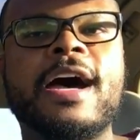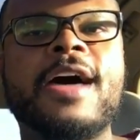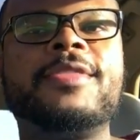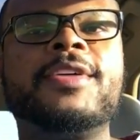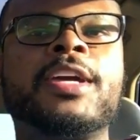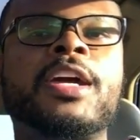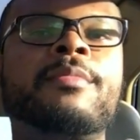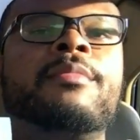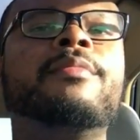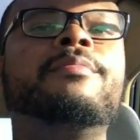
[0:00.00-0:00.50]
I
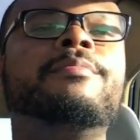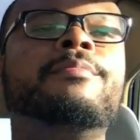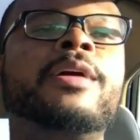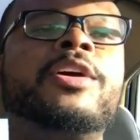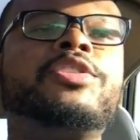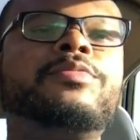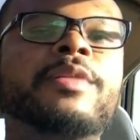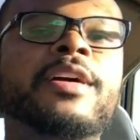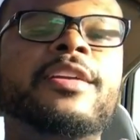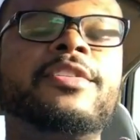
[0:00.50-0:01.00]
think I'm a
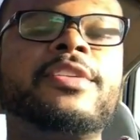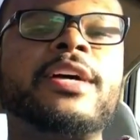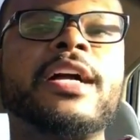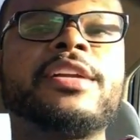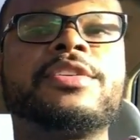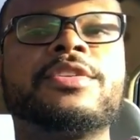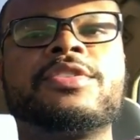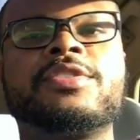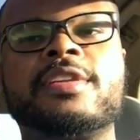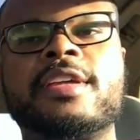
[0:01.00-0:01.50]
much better
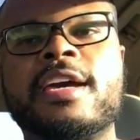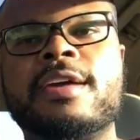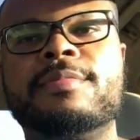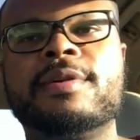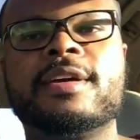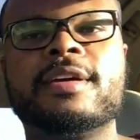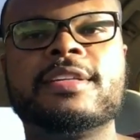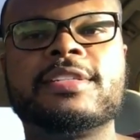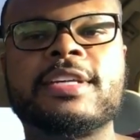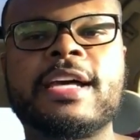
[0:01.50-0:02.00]
doctor today
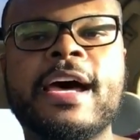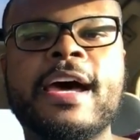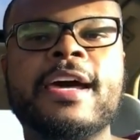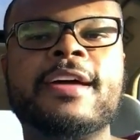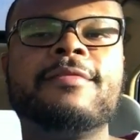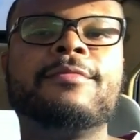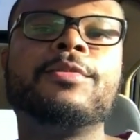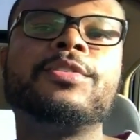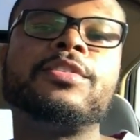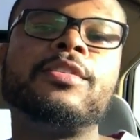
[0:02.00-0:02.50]
because
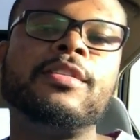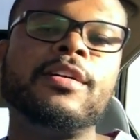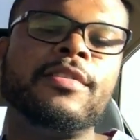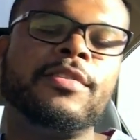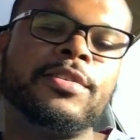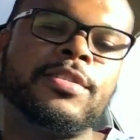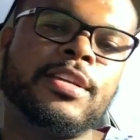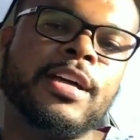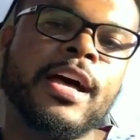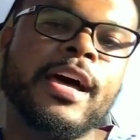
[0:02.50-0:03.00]
I was on the
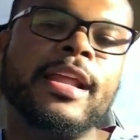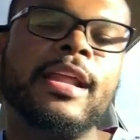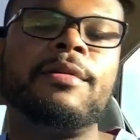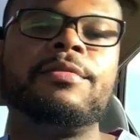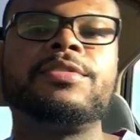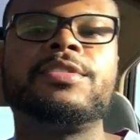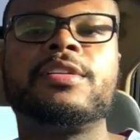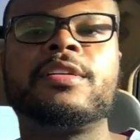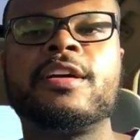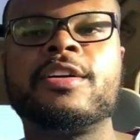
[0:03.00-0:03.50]
other side. I
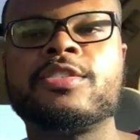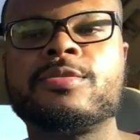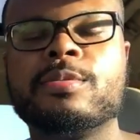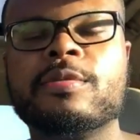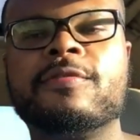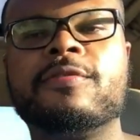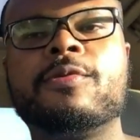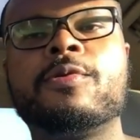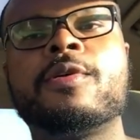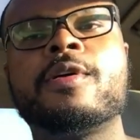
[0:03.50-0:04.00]
was a nurse
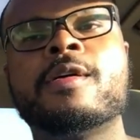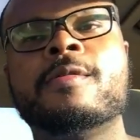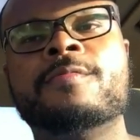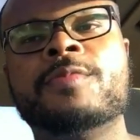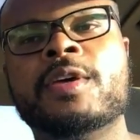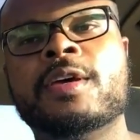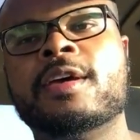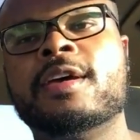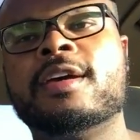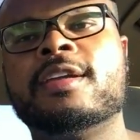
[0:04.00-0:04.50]
before,
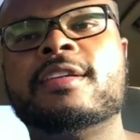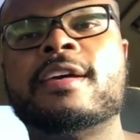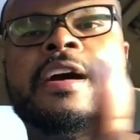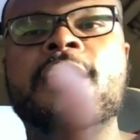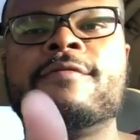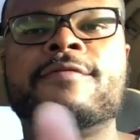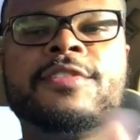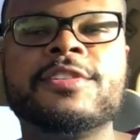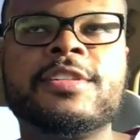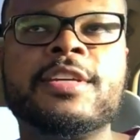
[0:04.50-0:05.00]

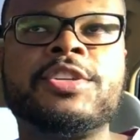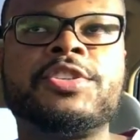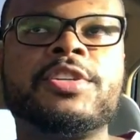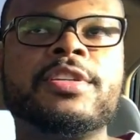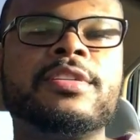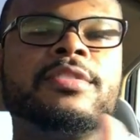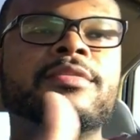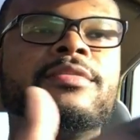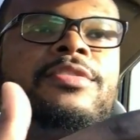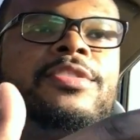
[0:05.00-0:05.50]
now I'm a
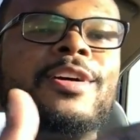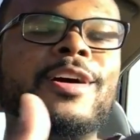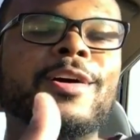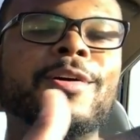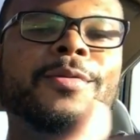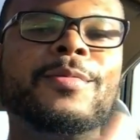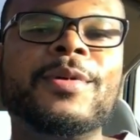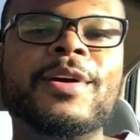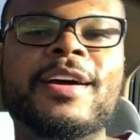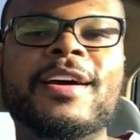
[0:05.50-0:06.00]
physician.
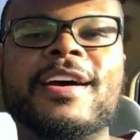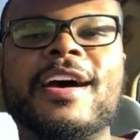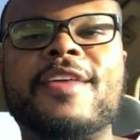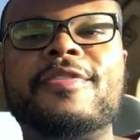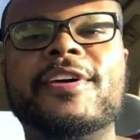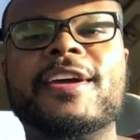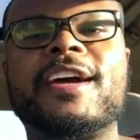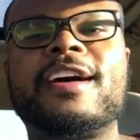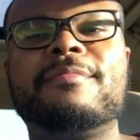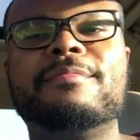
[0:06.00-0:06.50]
So
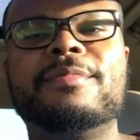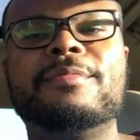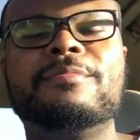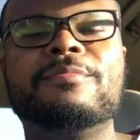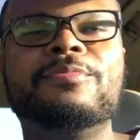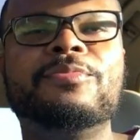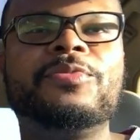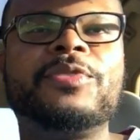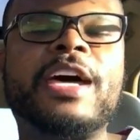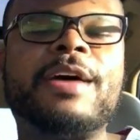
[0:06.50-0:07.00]
I think I'm
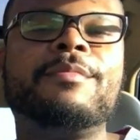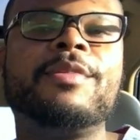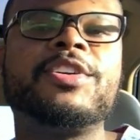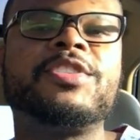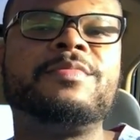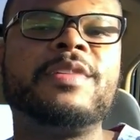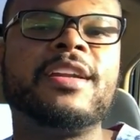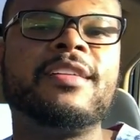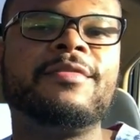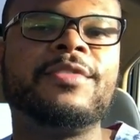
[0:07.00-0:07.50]
that
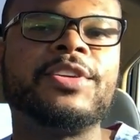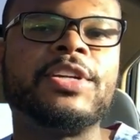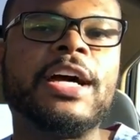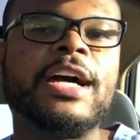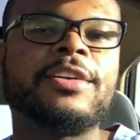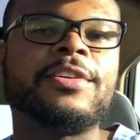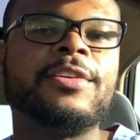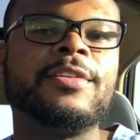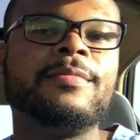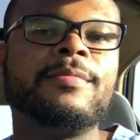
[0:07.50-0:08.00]
much better of a
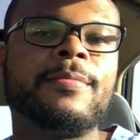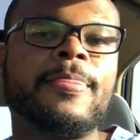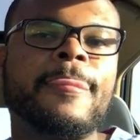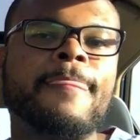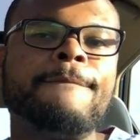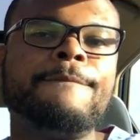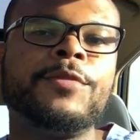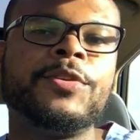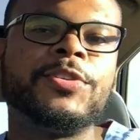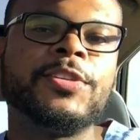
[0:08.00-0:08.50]
doctor.
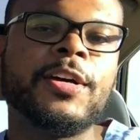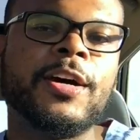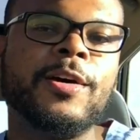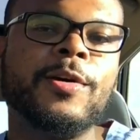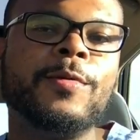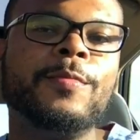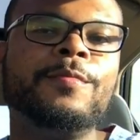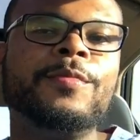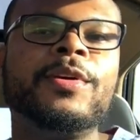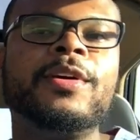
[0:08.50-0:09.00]

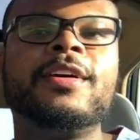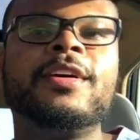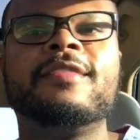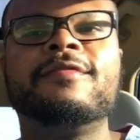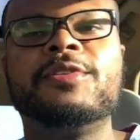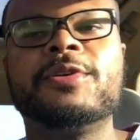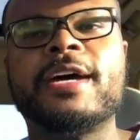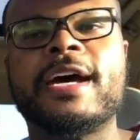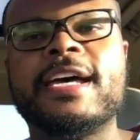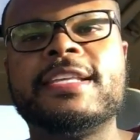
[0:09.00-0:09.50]
So,
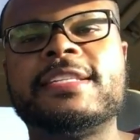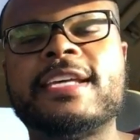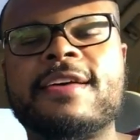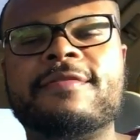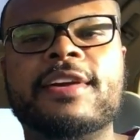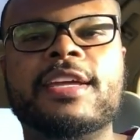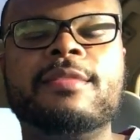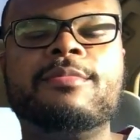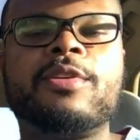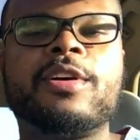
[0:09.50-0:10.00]
if you guys
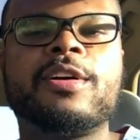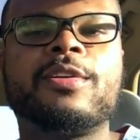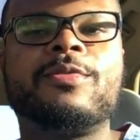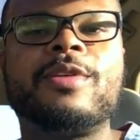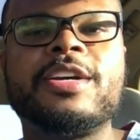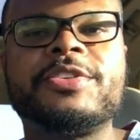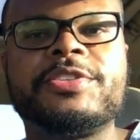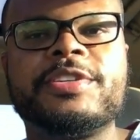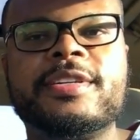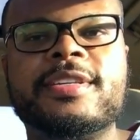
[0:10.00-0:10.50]
have any more
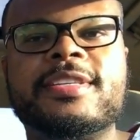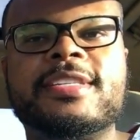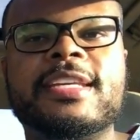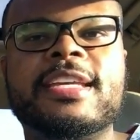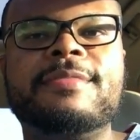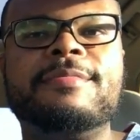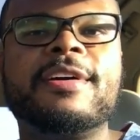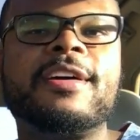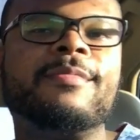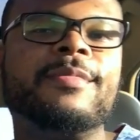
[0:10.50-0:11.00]
questions,
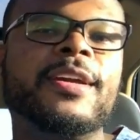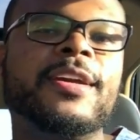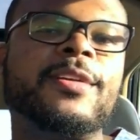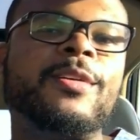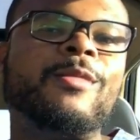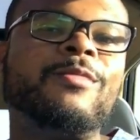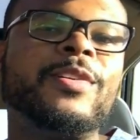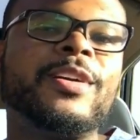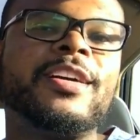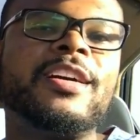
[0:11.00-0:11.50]
email me at
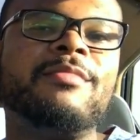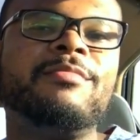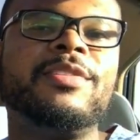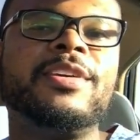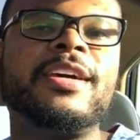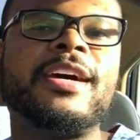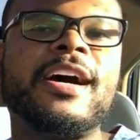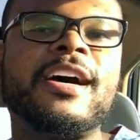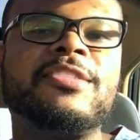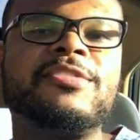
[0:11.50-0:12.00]

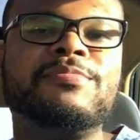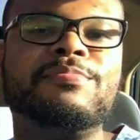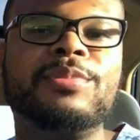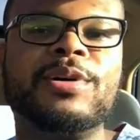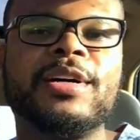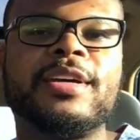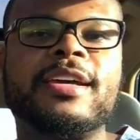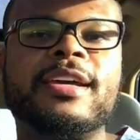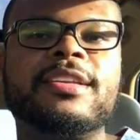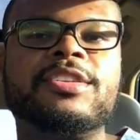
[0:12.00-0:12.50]

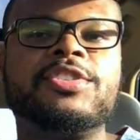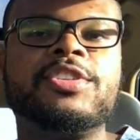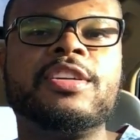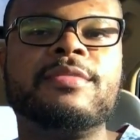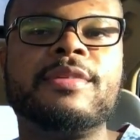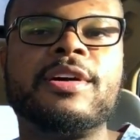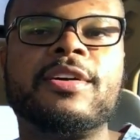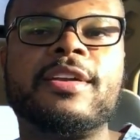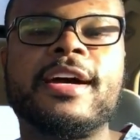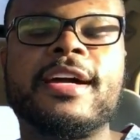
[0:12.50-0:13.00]
overcometheoddsbook at
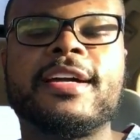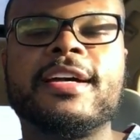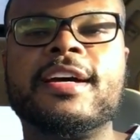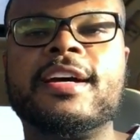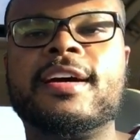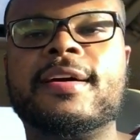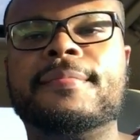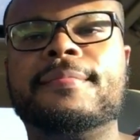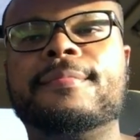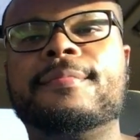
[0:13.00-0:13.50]
gmail dot
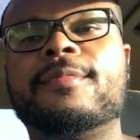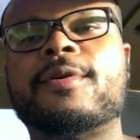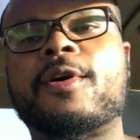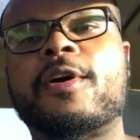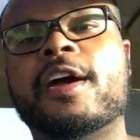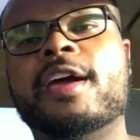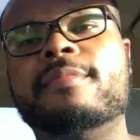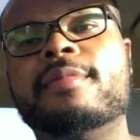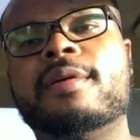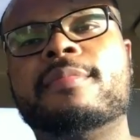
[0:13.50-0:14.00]
com
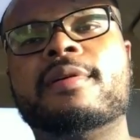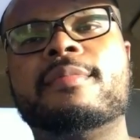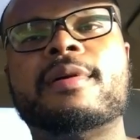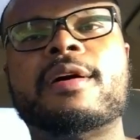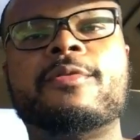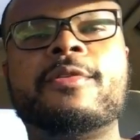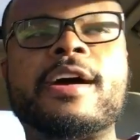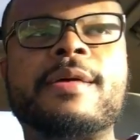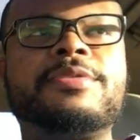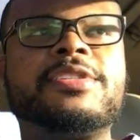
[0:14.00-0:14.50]
or hit me up on
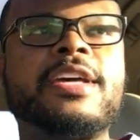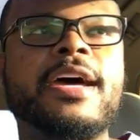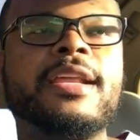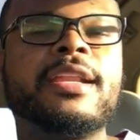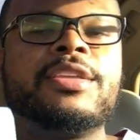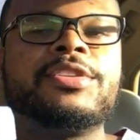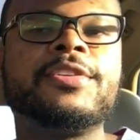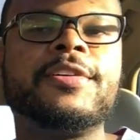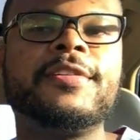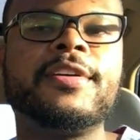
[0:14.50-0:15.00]
my
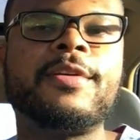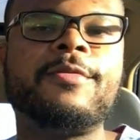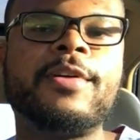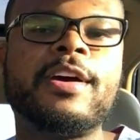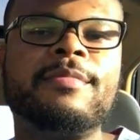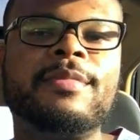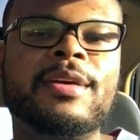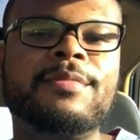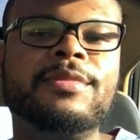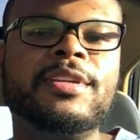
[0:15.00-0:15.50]
website, antonio
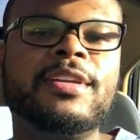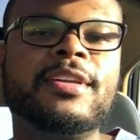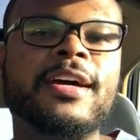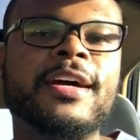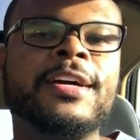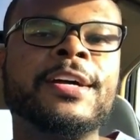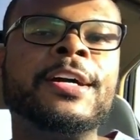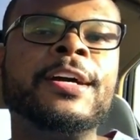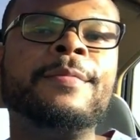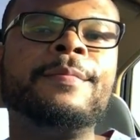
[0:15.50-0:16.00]
webb m d
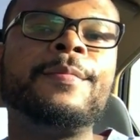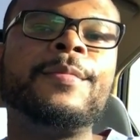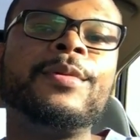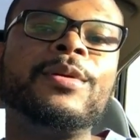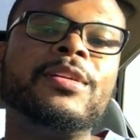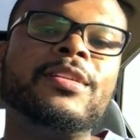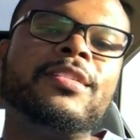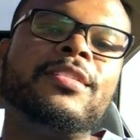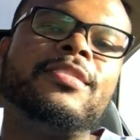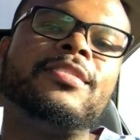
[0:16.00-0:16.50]
dot com.
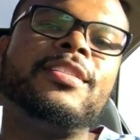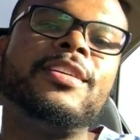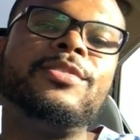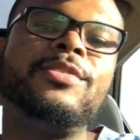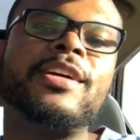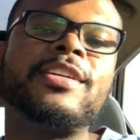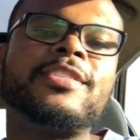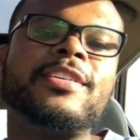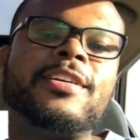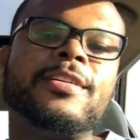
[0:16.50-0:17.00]
See you
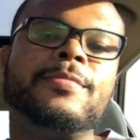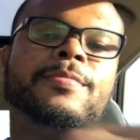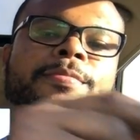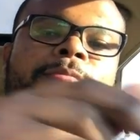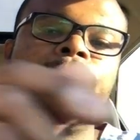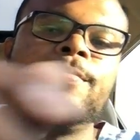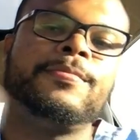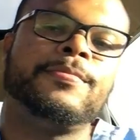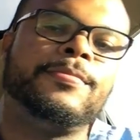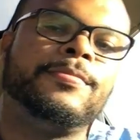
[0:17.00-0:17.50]
next
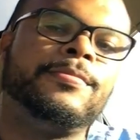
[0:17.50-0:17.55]
time.